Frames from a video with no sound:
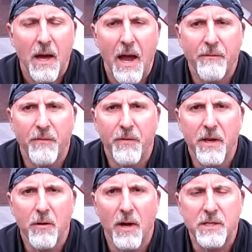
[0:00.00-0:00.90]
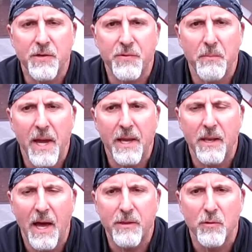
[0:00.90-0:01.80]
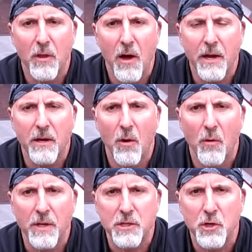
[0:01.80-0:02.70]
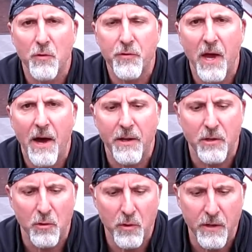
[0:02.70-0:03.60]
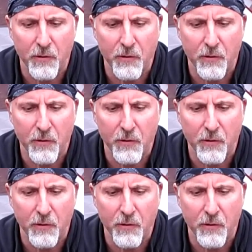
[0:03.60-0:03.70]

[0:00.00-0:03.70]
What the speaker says: I have a video I just made not too long ago that shows you how to do it.